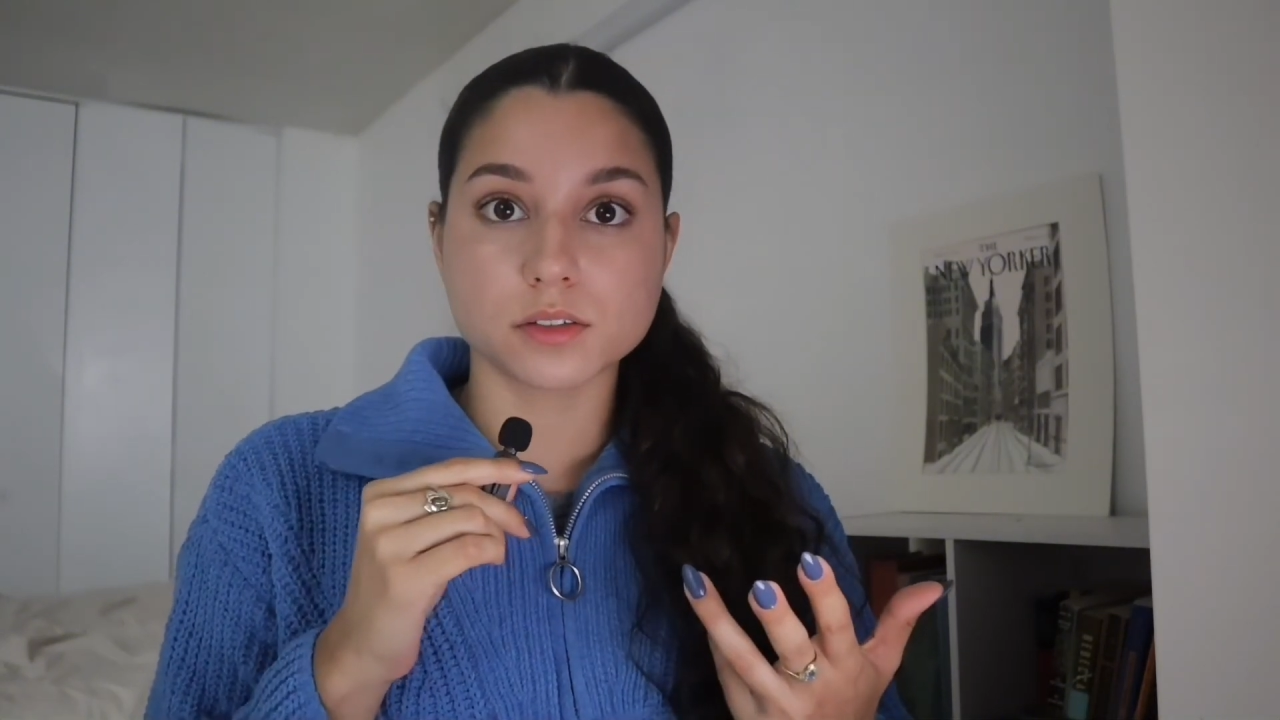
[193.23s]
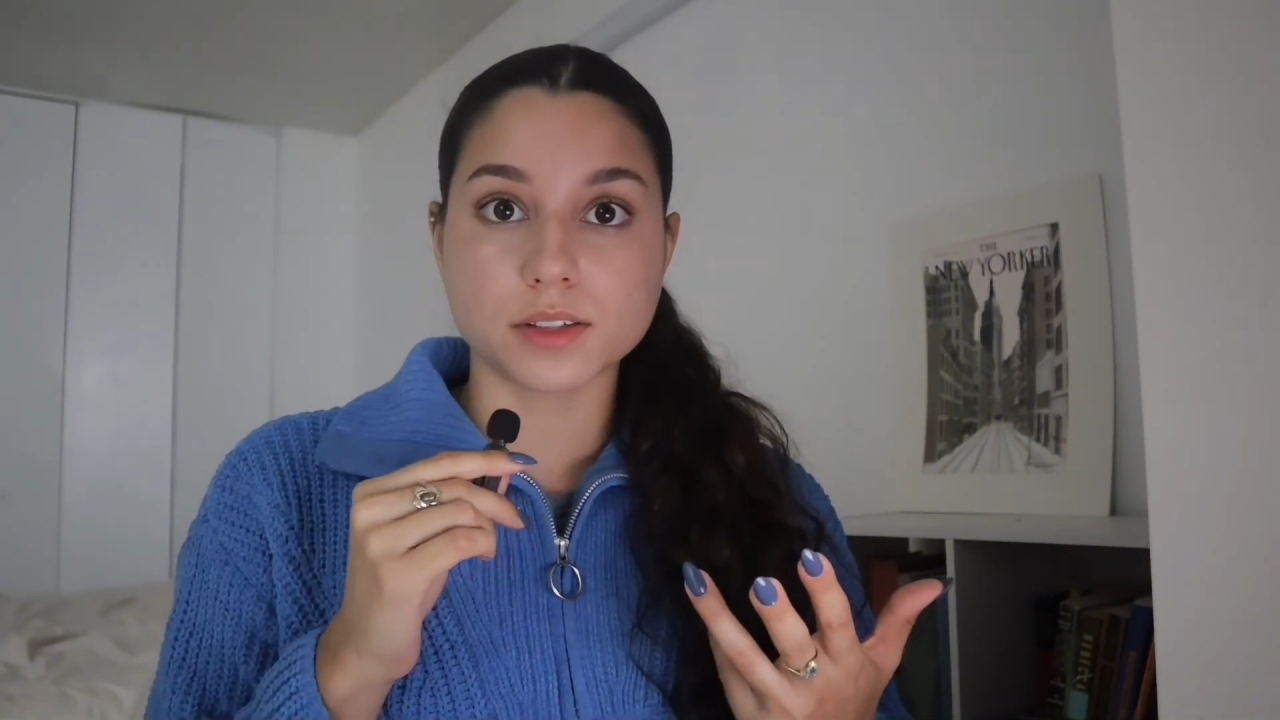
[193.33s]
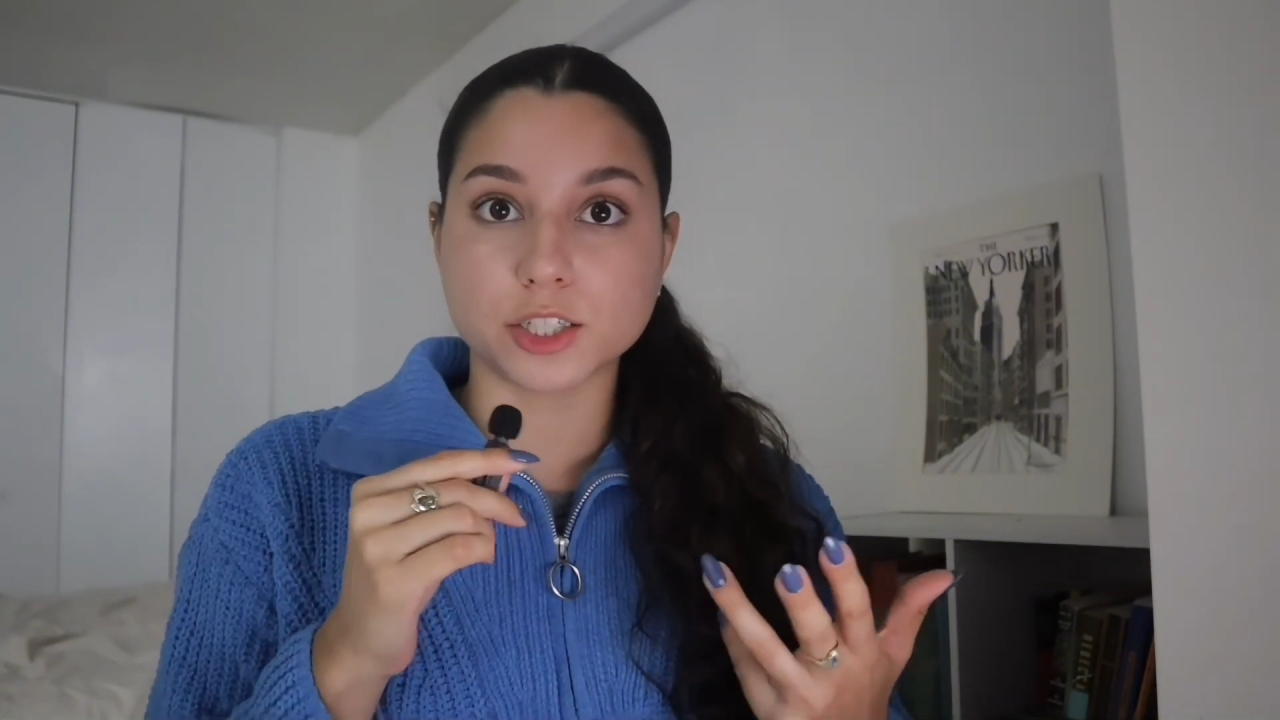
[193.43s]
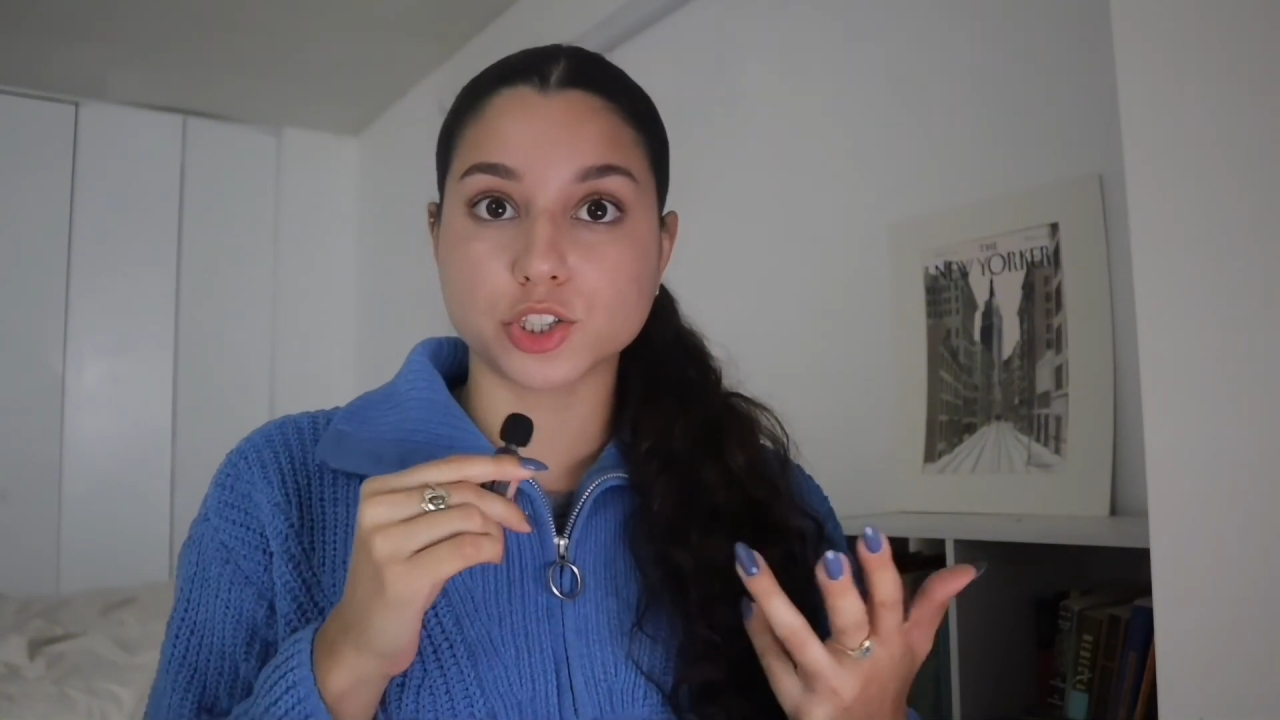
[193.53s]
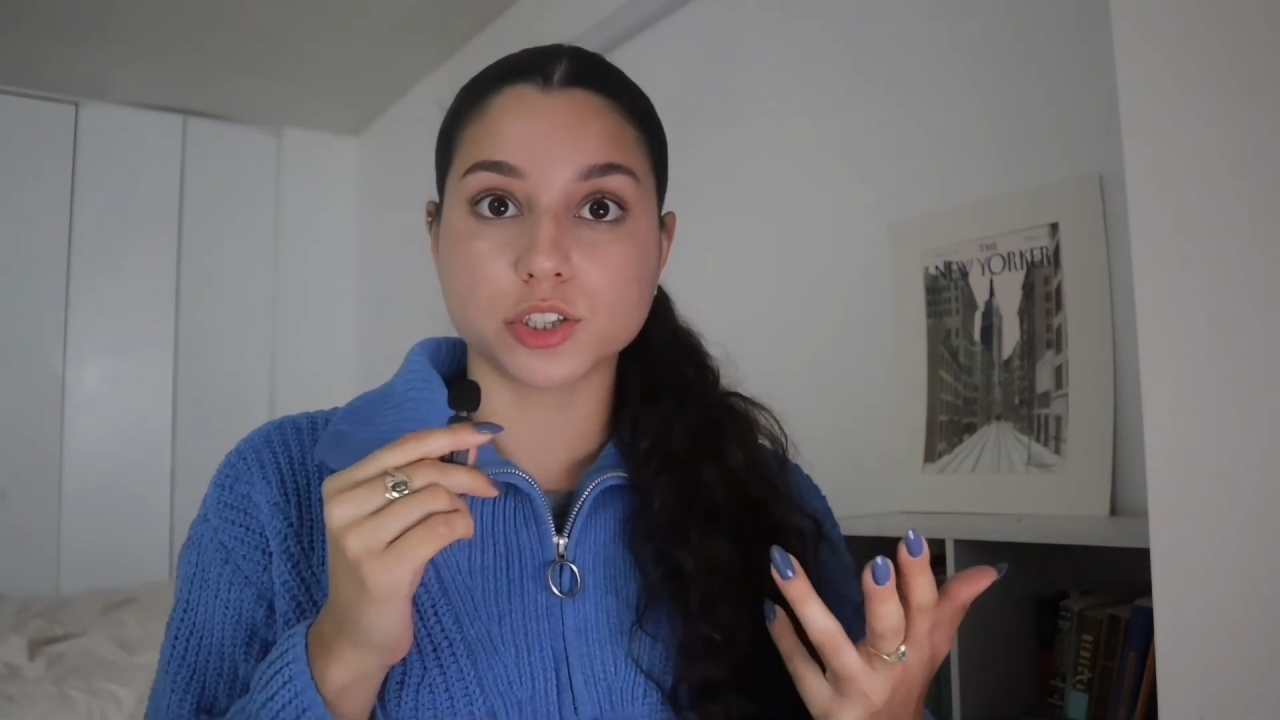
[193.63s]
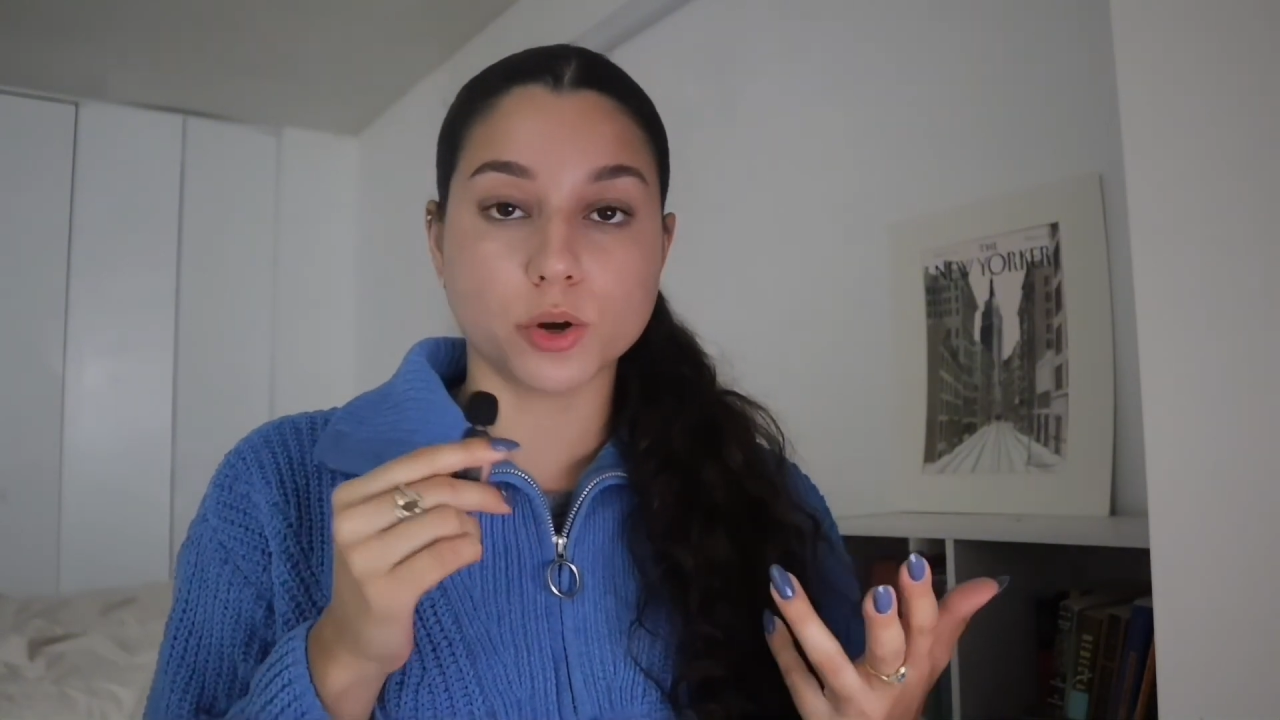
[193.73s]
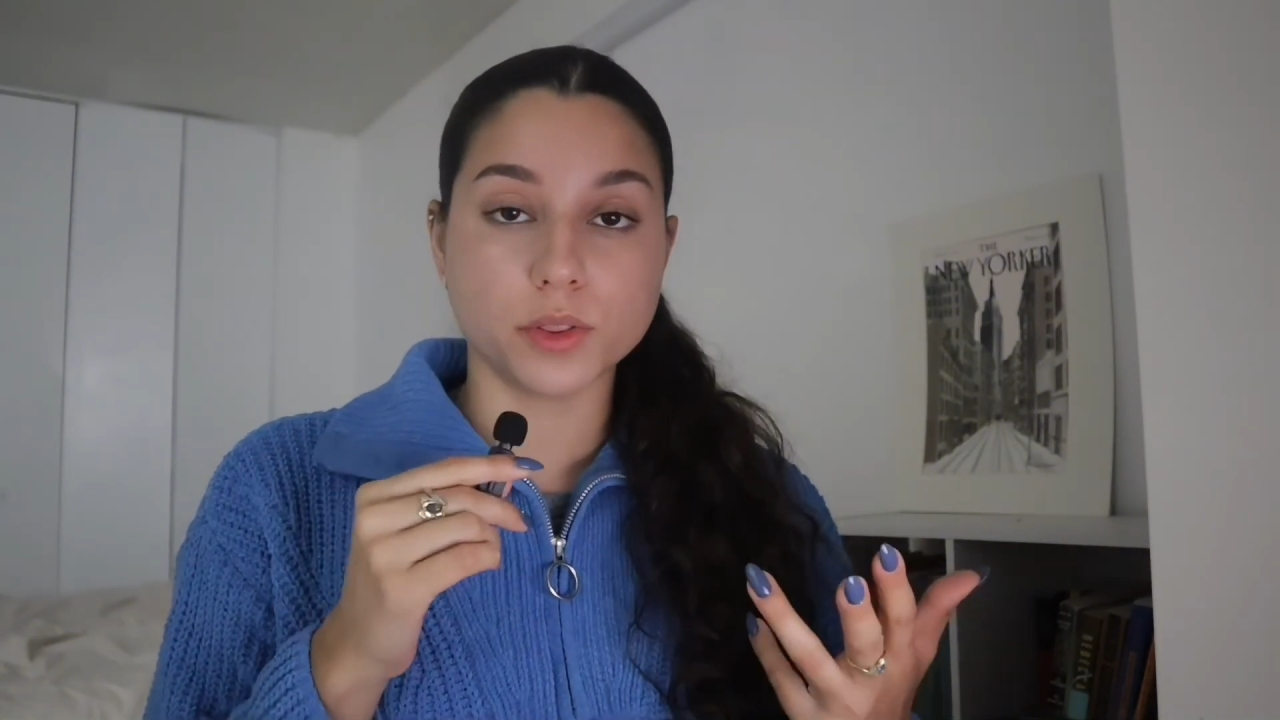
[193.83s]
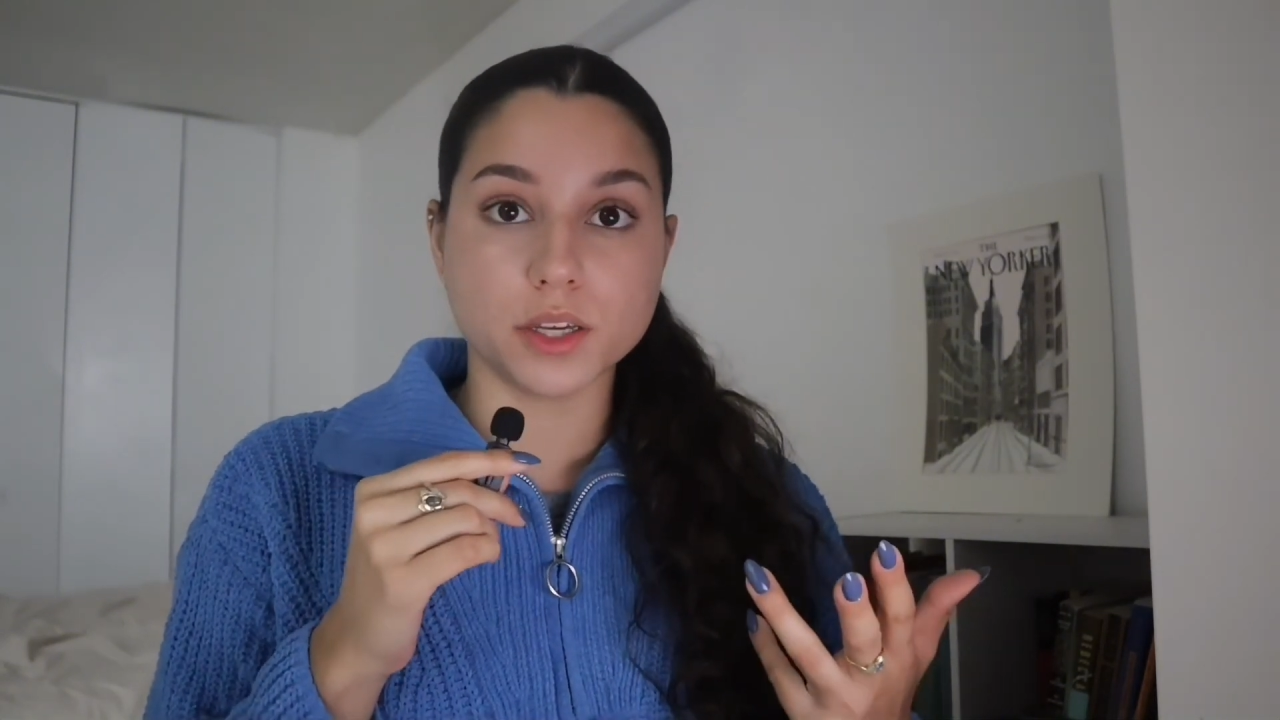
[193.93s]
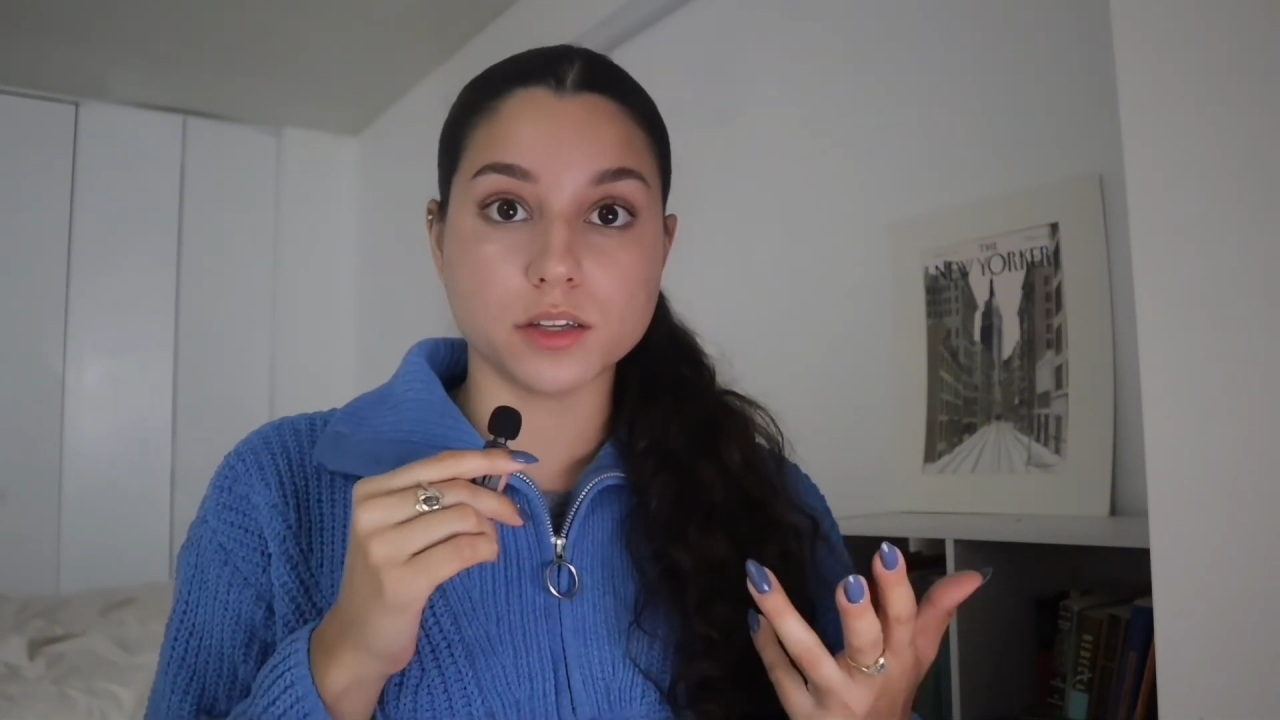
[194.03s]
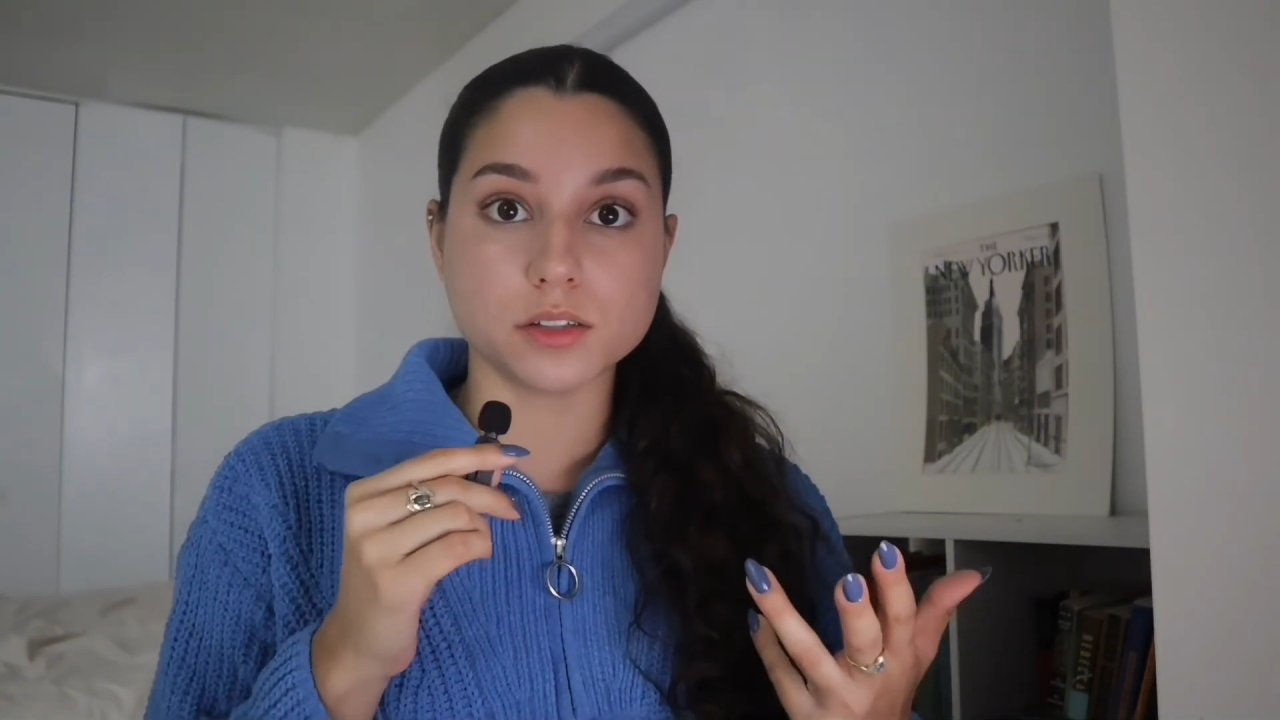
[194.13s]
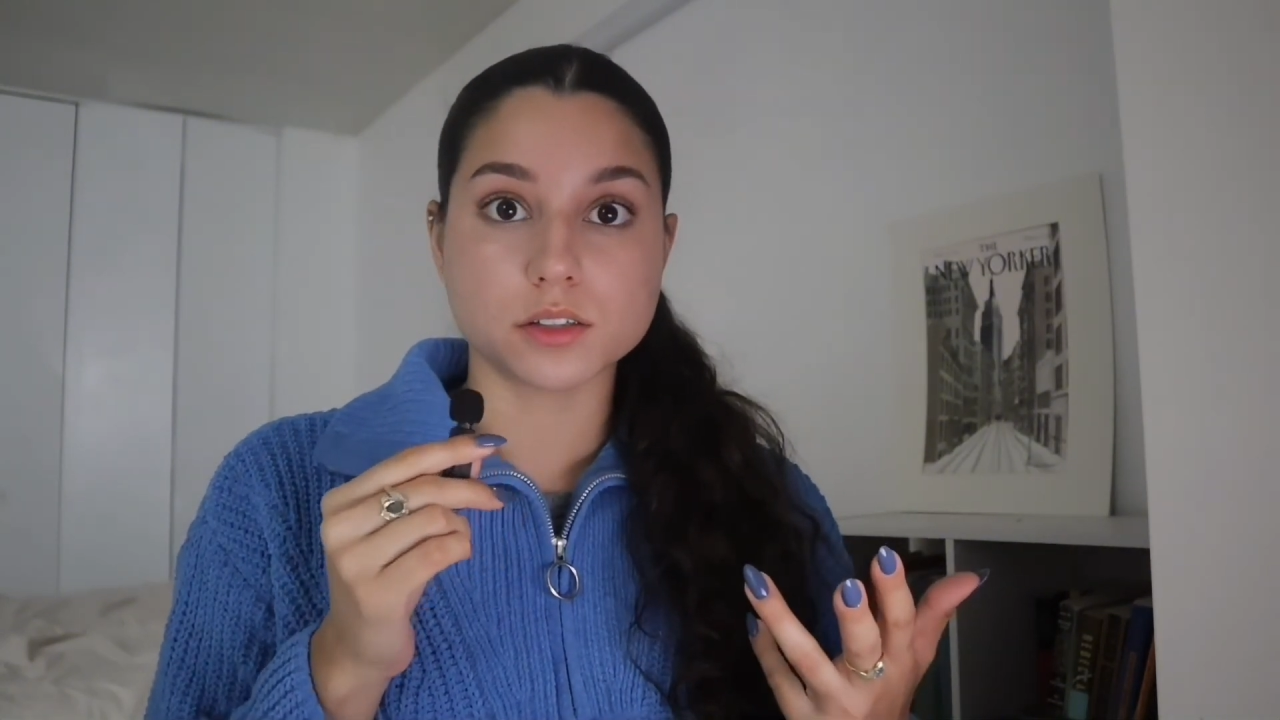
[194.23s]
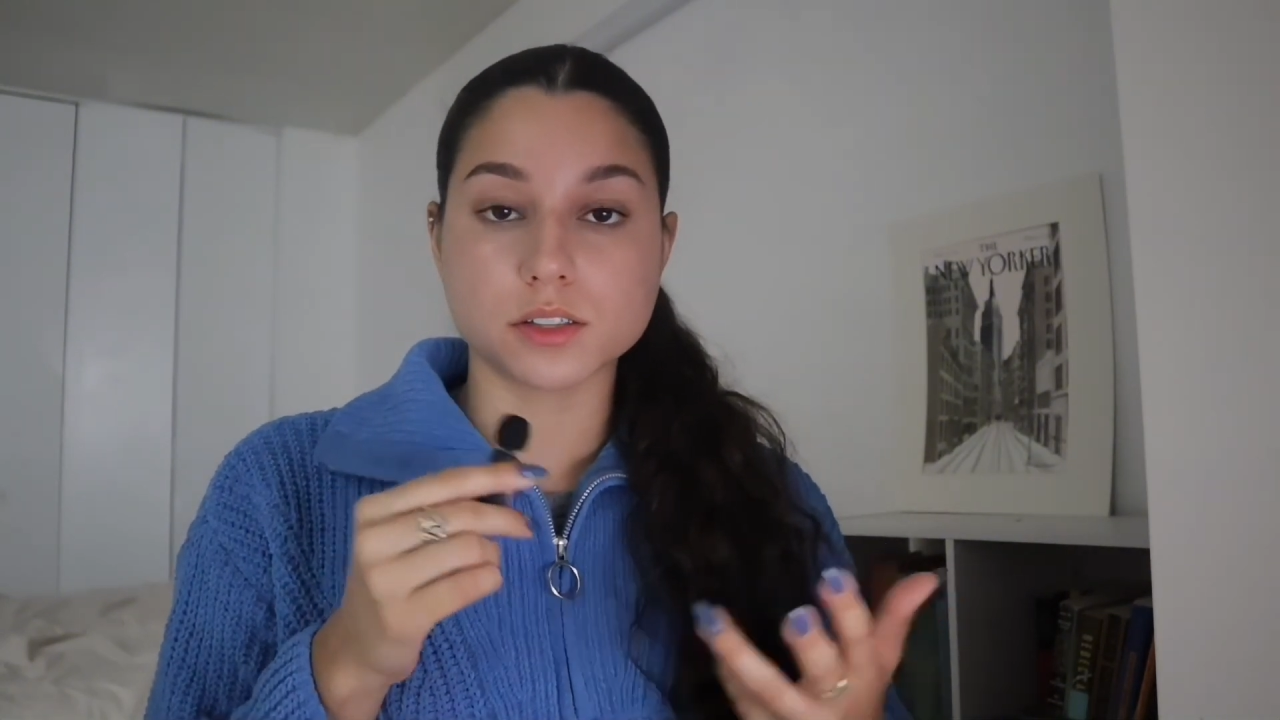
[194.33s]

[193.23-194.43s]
that show these